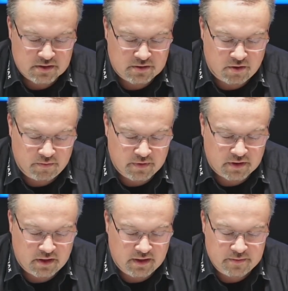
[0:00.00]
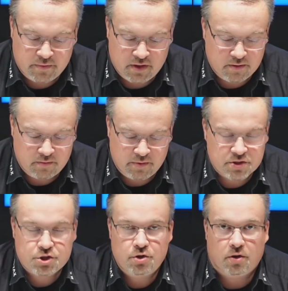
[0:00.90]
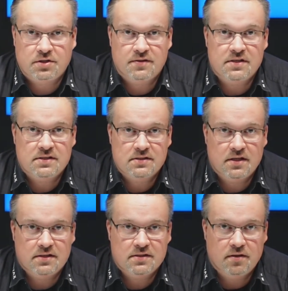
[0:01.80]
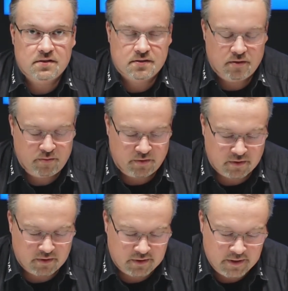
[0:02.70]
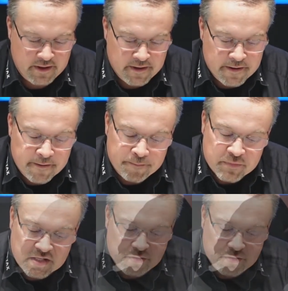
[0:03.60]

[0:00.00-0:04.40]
top, it can be a bit shorter. That's not so important. You